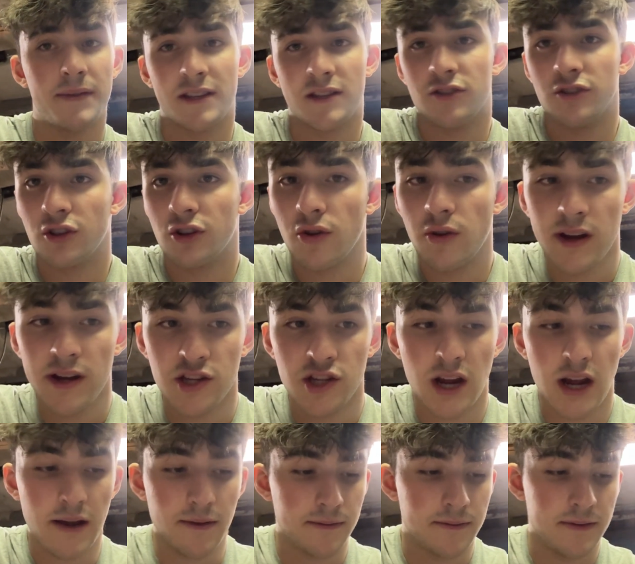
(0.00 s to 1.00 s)
and so the
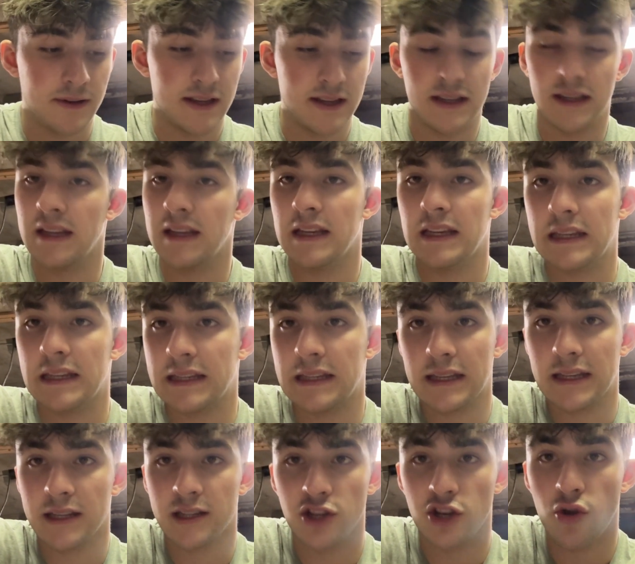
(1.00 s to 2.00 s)
crankshaft
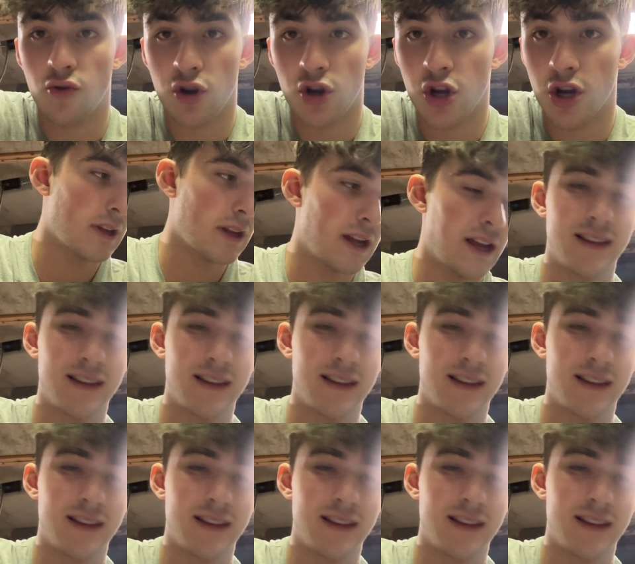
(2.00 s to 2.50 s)
is no good.